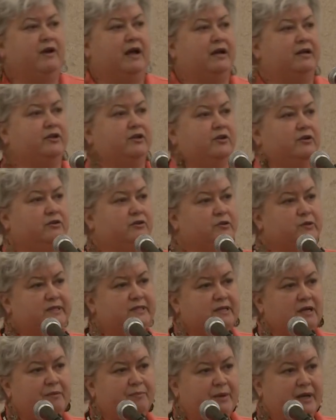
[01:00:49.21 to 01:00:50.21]
got your
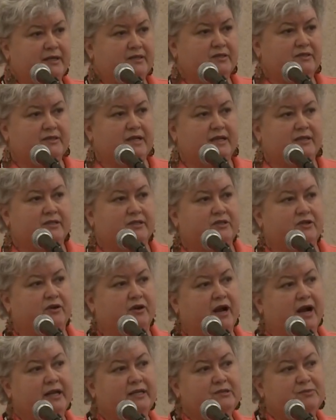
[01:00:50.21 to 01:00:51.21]
loosen up exercises, your
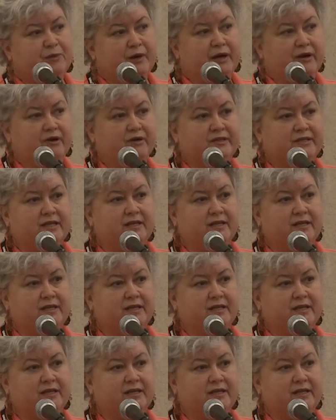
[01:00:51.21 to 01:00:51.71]
icebreakers,